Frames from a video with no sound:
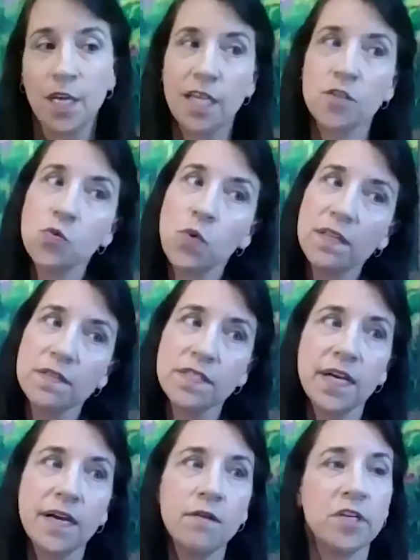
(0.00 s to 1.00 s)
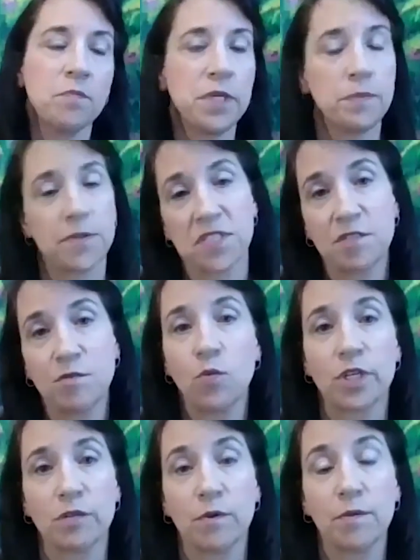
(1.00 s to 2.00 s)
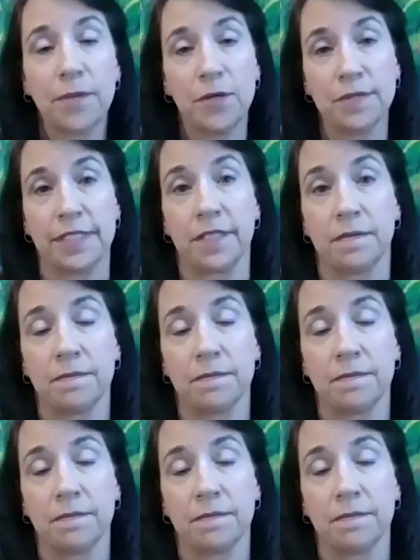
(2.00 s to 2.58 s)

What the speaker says: as well as how can people still work remotely?